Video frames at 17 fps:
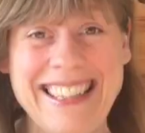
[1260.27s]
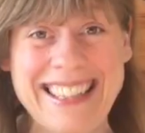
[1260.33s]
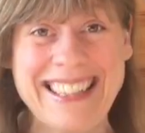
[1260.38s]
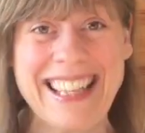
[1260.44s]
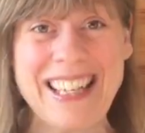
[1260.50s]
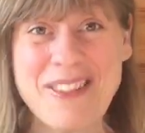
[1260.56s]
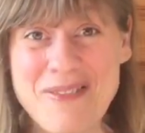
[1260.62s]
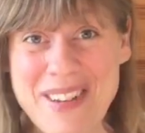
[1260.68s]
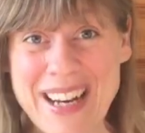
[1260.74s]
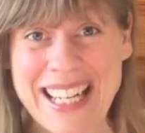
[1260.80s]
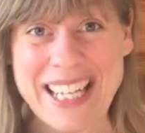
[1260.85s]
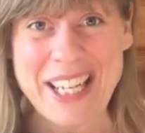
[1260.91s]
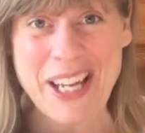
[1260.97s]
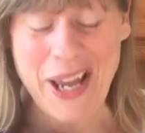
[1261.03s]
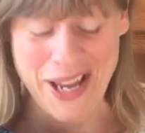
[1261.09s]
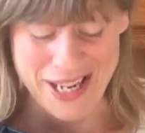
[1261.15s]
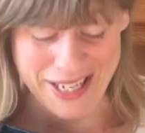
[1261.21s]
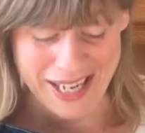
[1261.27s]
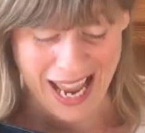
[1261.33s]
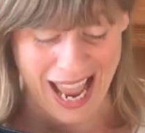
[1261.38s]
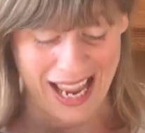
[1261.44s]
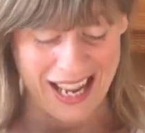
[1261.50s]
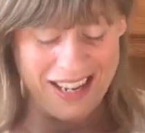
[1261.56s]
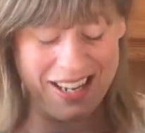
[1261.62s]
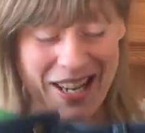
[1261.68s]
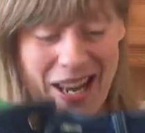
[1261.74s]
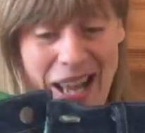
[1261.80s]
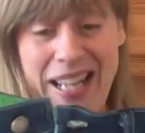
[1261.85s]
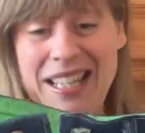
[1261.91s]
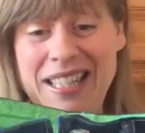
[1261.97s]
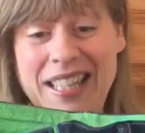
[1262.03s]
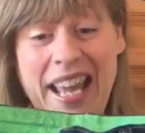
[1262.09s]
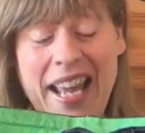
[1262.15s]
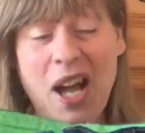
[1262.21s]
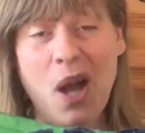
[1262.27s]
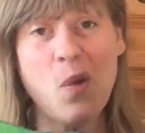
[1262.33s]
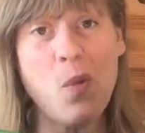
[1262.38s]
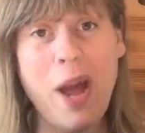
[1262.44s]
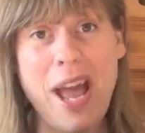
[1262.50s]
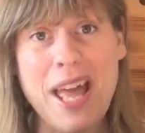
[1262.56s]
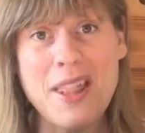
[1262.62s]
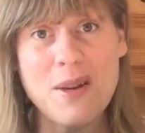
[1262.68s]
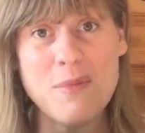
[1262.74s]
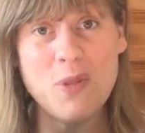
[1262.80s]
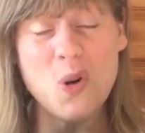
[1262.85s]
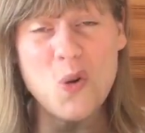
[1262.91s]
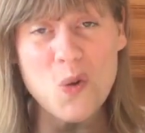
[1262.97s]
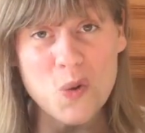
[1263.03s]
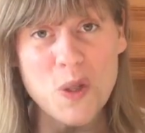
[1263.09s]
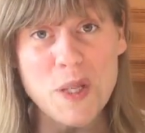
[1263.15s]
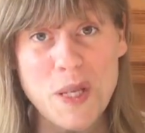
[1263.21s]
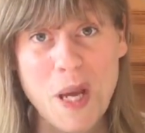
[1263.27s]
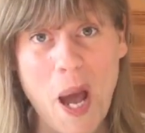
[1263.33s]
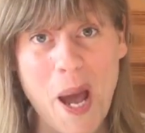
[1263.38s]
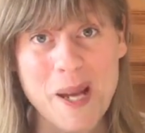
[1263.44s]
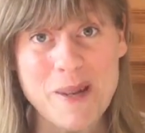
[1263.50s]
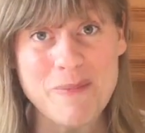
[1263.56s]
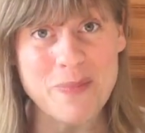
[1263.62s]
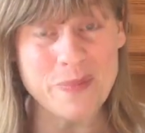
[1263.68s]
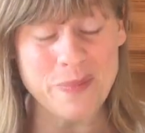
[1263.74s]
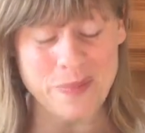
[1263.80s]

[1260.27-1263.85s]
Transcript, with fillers: they look really good. And like I say, I wear them all the time